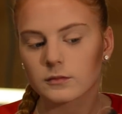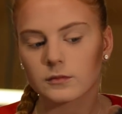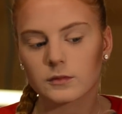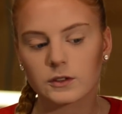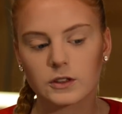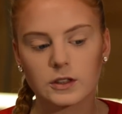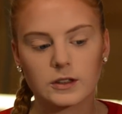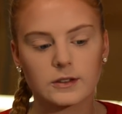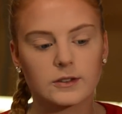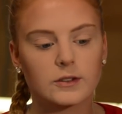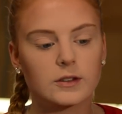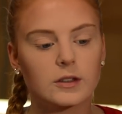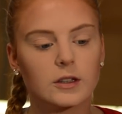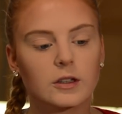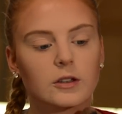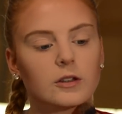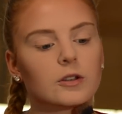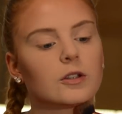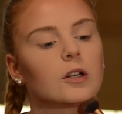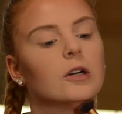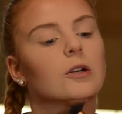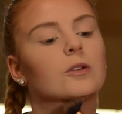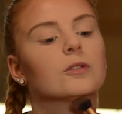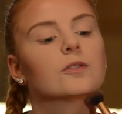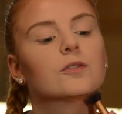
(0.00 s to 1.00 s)
Just
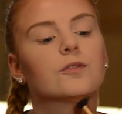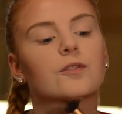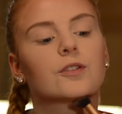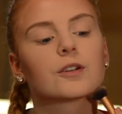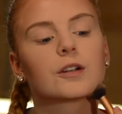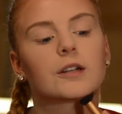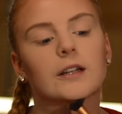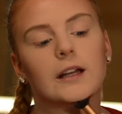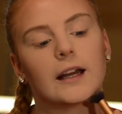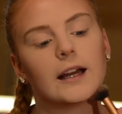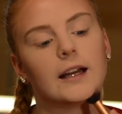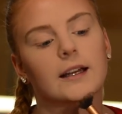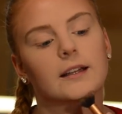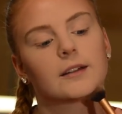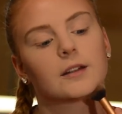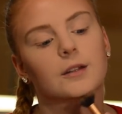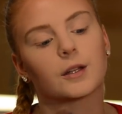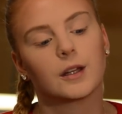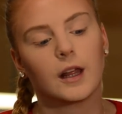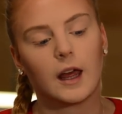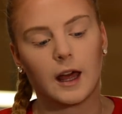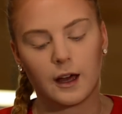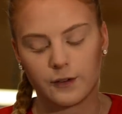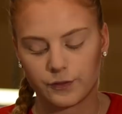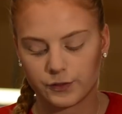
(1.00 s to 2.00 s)
don't forget,
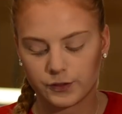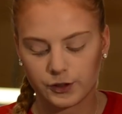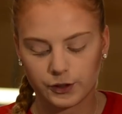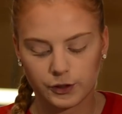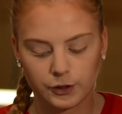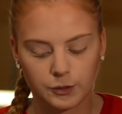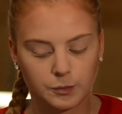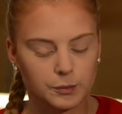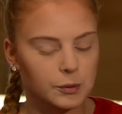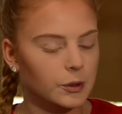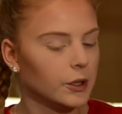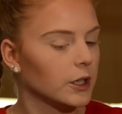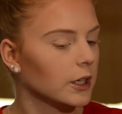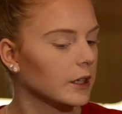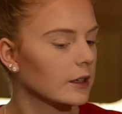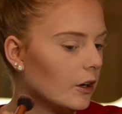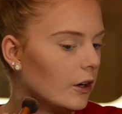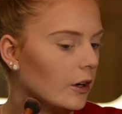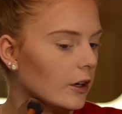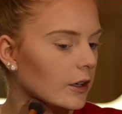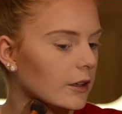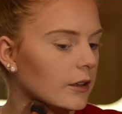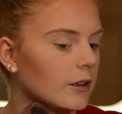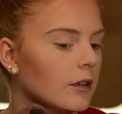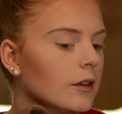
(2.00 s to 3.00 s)
after you put it
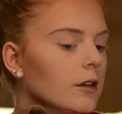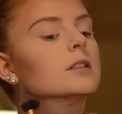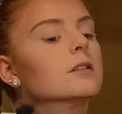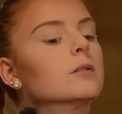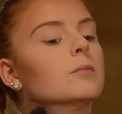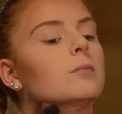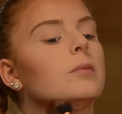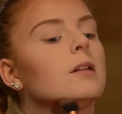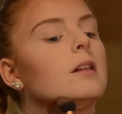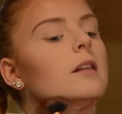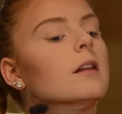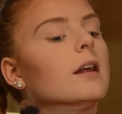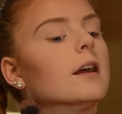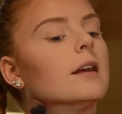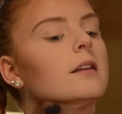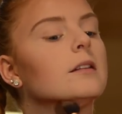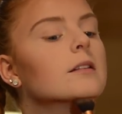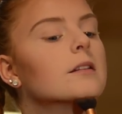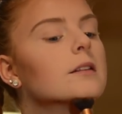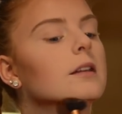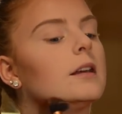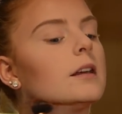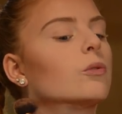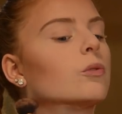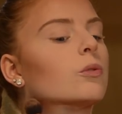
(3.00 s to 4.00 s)
on, to
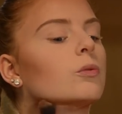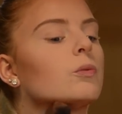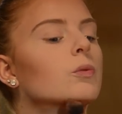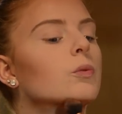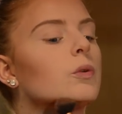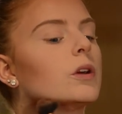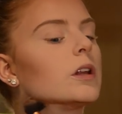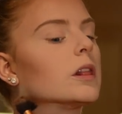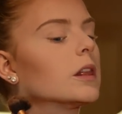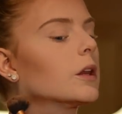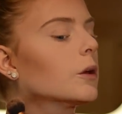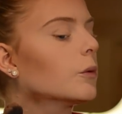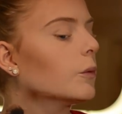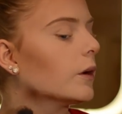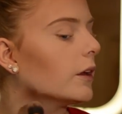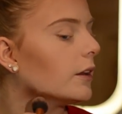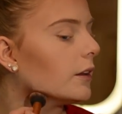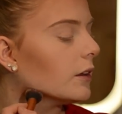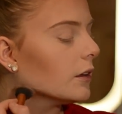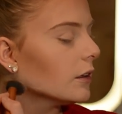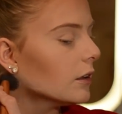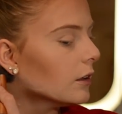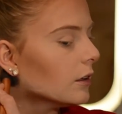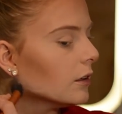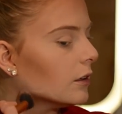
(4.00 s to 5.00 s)
blend it really
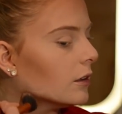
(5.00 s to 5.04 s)
well.